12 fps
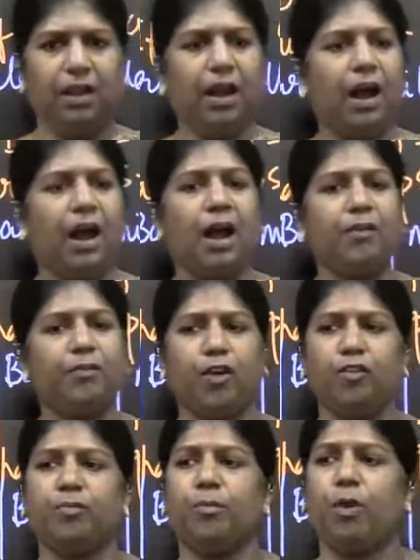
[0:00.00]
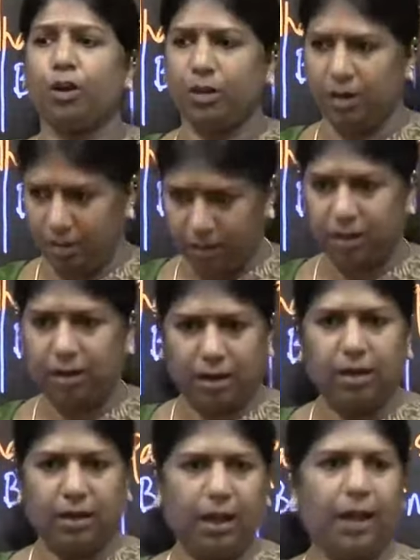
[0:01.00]
half of modern.
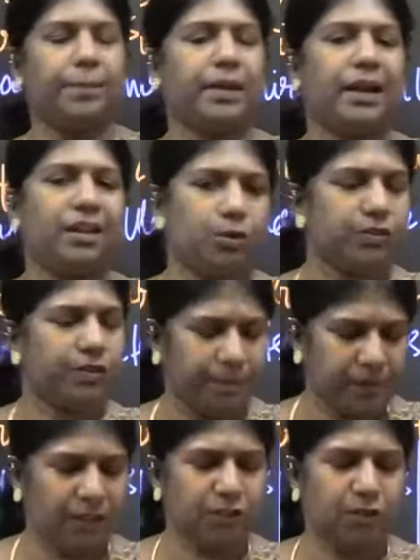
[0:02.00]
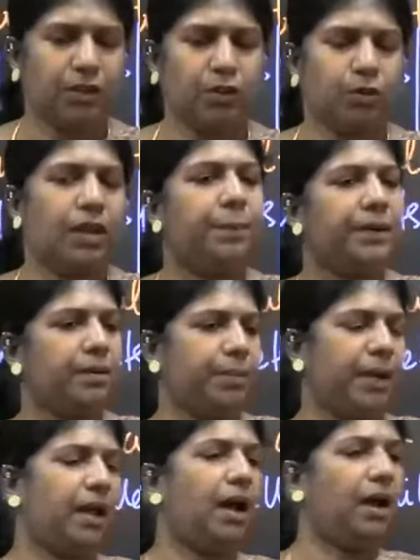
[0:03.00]
I'm telling you something so that you keep it
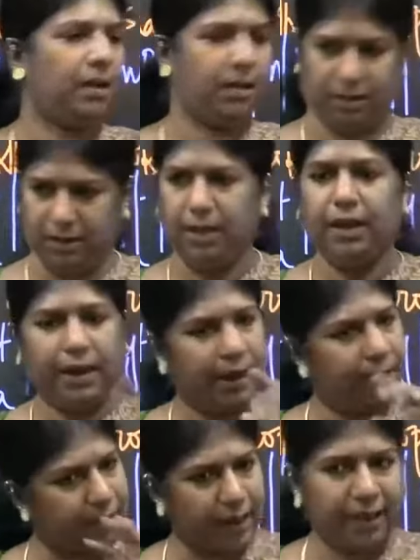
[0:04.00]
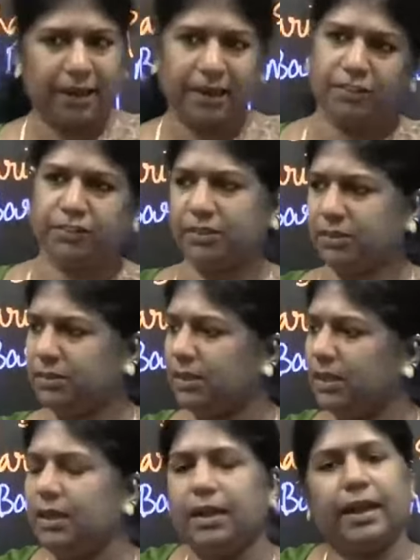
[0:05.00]
by heart. Entire ancient,
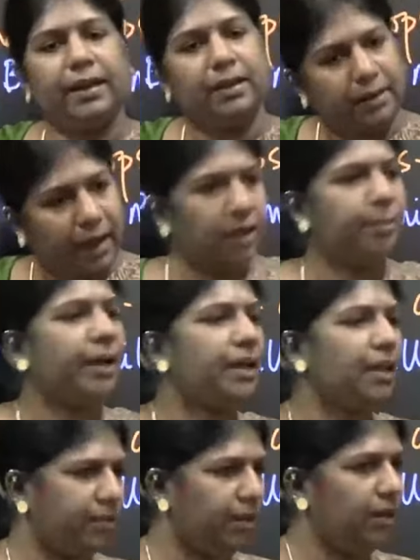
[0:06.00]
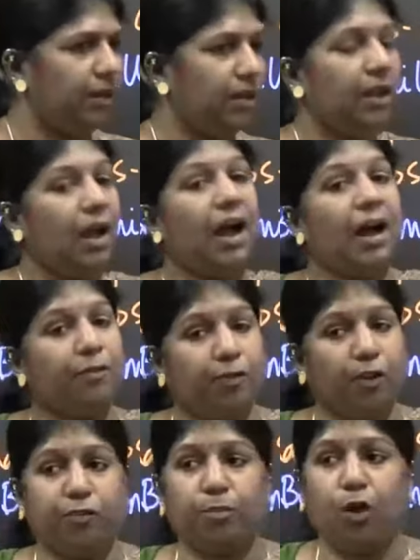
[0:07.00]
entire medieval, half
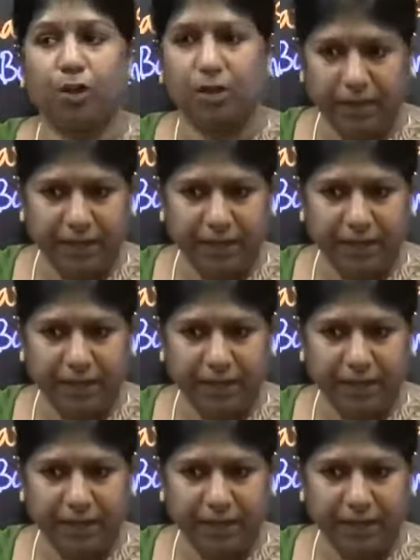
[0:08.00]
of modern